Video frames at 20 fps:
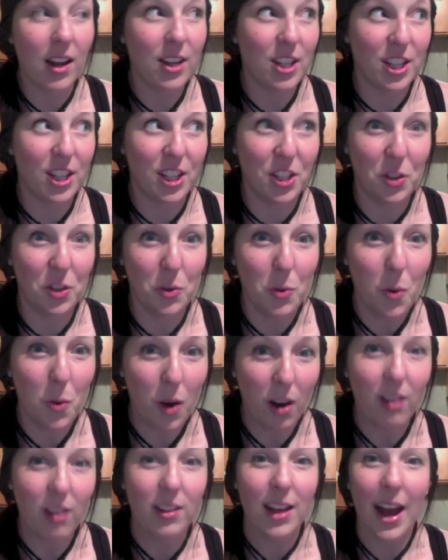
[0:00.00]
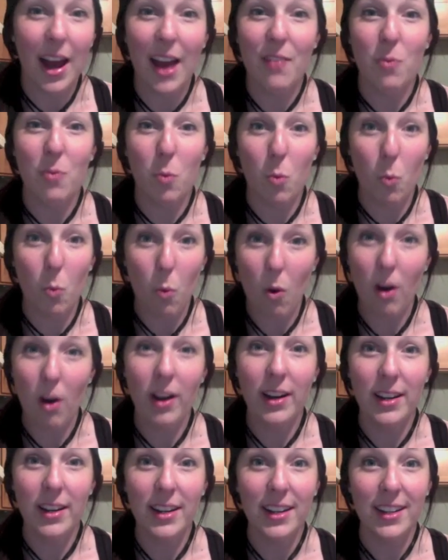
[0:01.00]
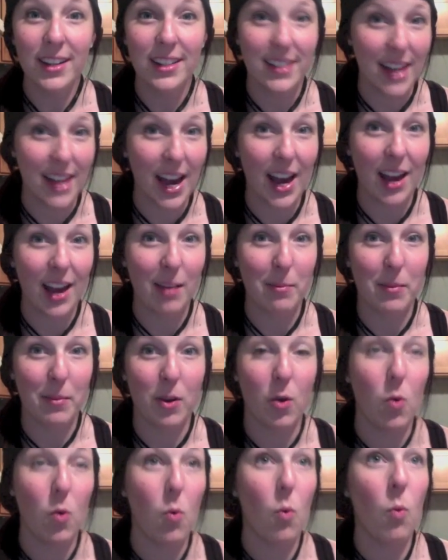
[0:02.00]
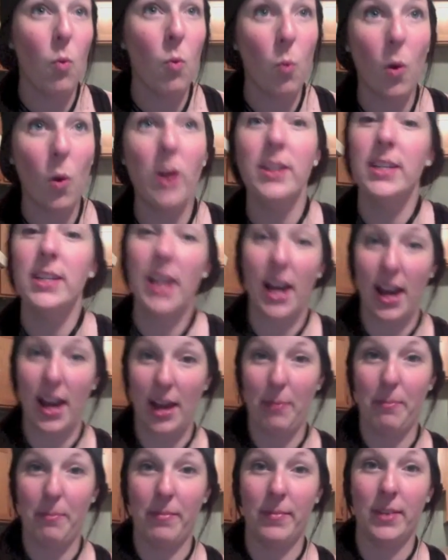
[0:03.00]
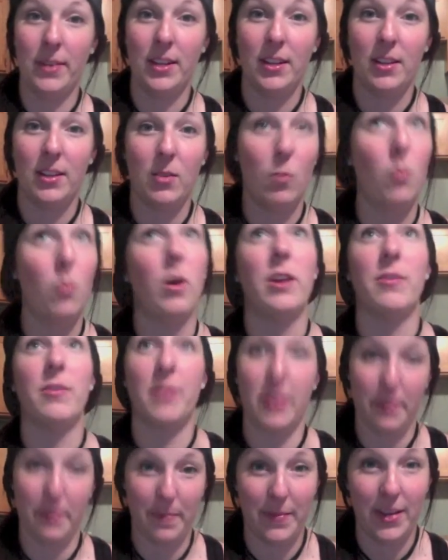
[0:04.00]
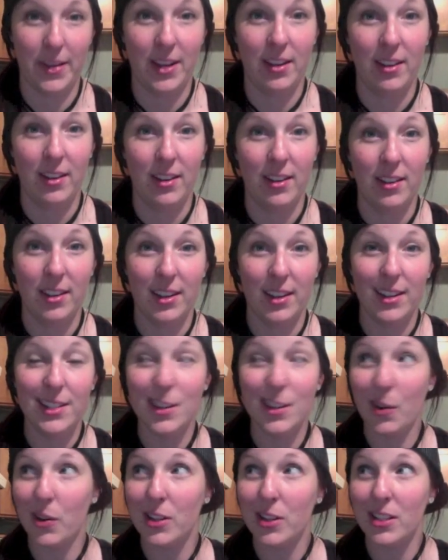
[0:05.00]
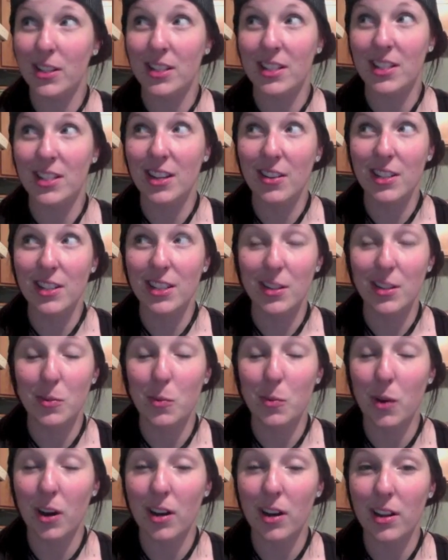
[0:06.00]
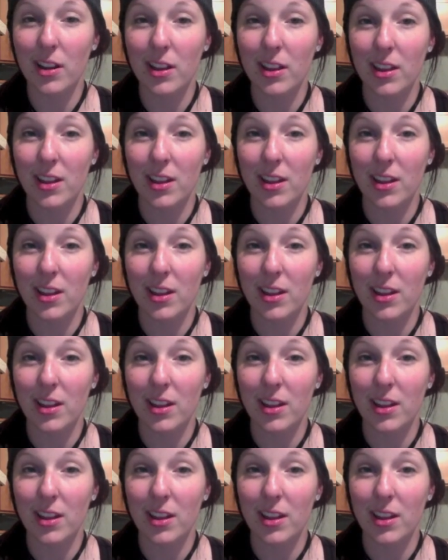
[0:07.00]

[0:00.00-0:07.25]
you are alive one time. One time. One of them. Is it seriously worth